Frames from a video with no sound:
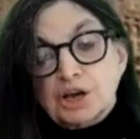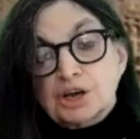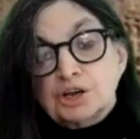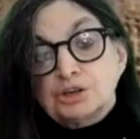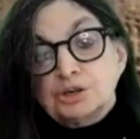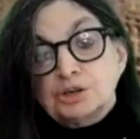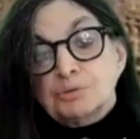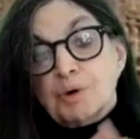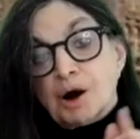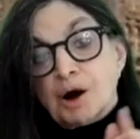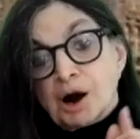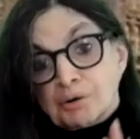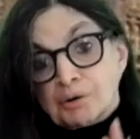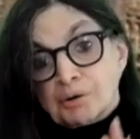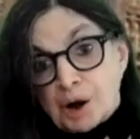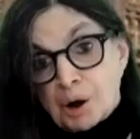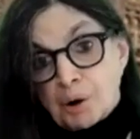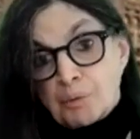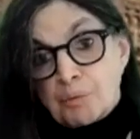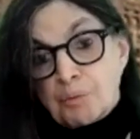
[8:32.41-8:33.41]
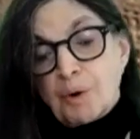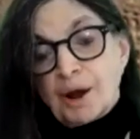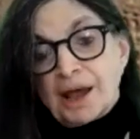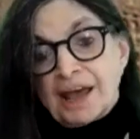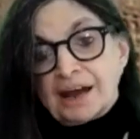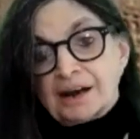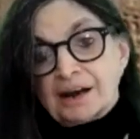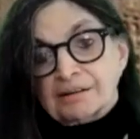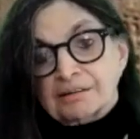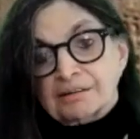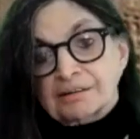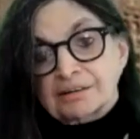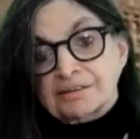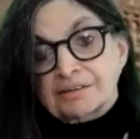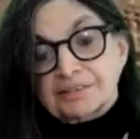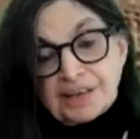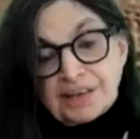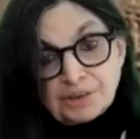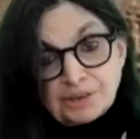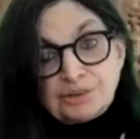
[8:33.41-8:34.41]
You are aware
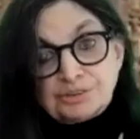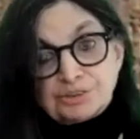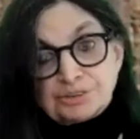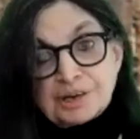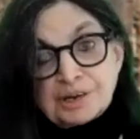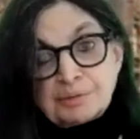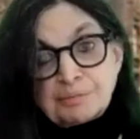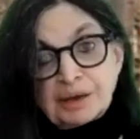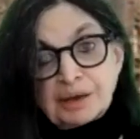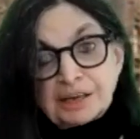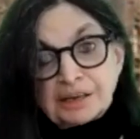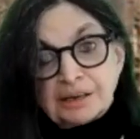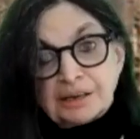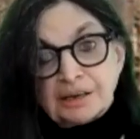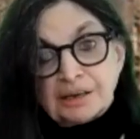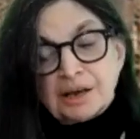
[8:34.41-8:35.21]
that you're dreaming.